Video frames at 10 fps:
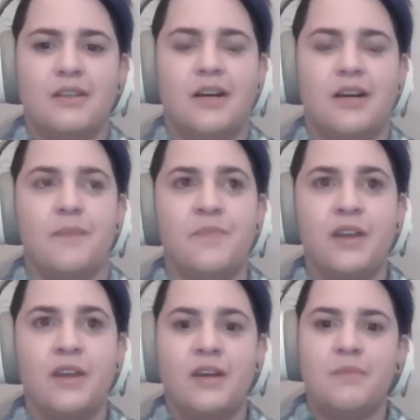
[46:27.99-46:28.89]

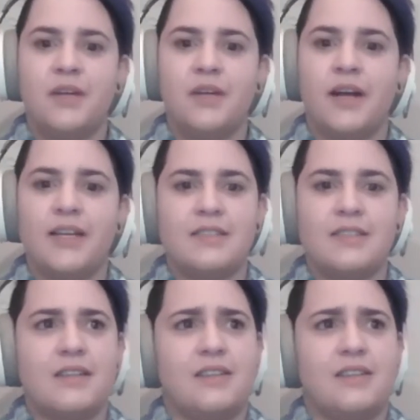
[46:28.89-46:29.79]
But I guess
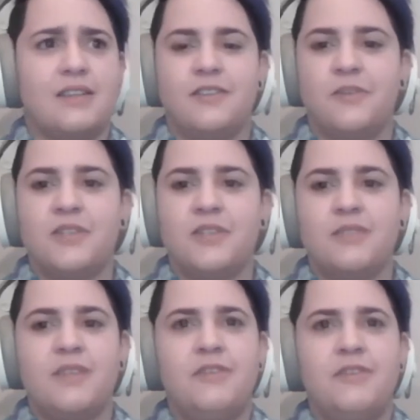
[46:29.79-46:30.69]
to answer your
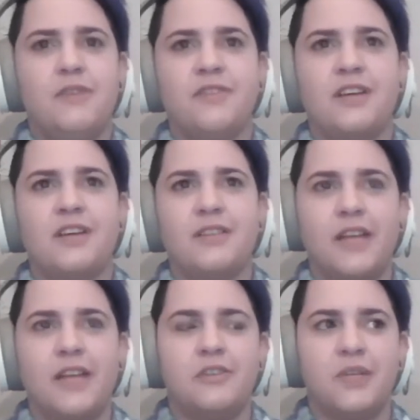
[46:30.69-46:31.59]
question, if you're not
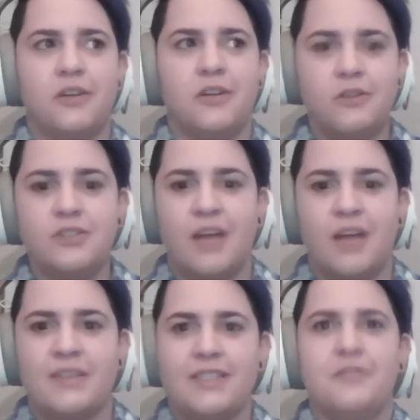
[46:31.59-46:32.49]
like doing a good job
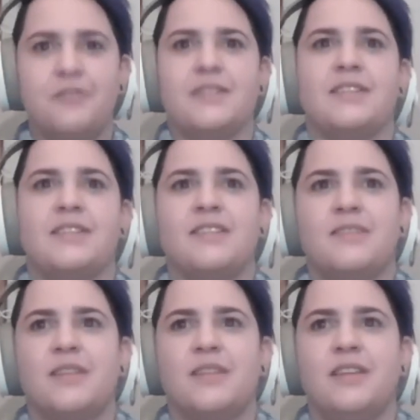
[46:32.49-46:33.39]
in signals and
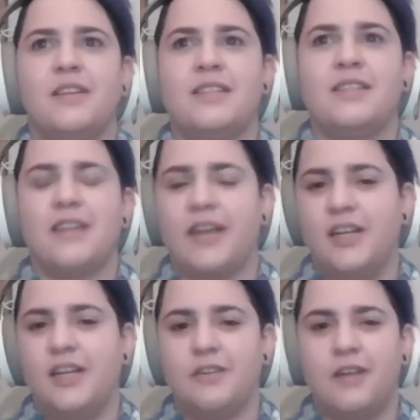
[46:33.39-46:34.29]
systems, I think it's like any
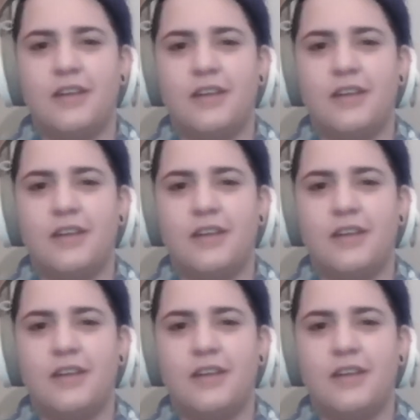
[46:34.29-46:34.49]
other class.